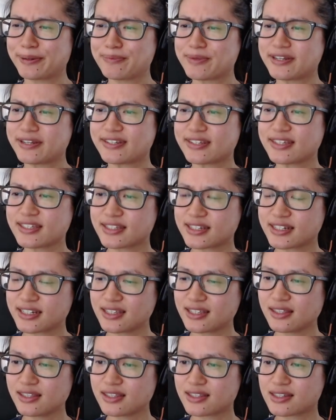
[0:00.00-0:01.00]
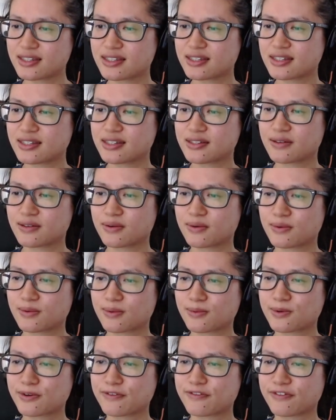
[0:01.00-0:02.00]
Distance,
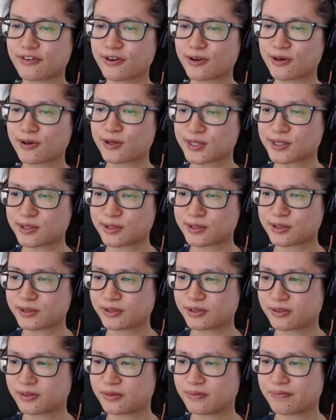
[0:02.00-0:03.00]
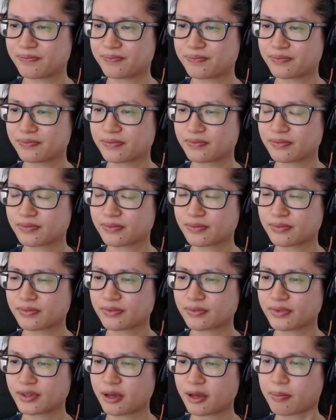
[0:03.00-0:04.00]
reversal,
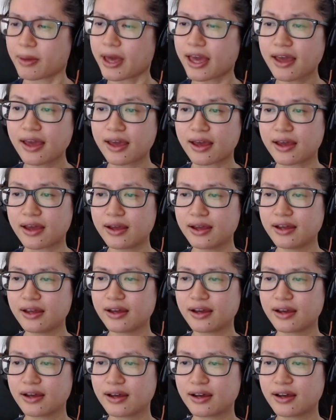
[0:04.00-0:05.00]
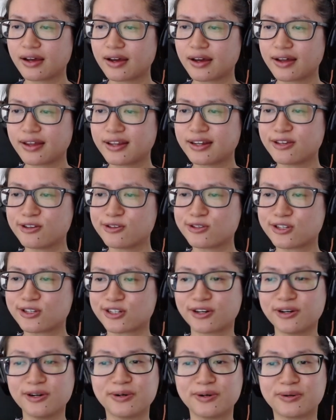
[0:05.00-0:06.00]
a pair, a new
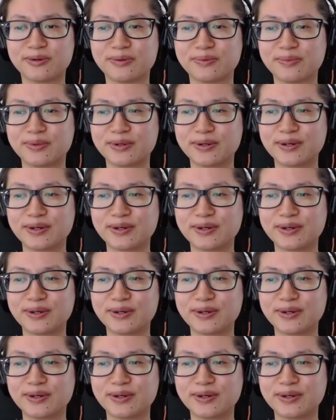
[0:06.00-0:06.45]
job.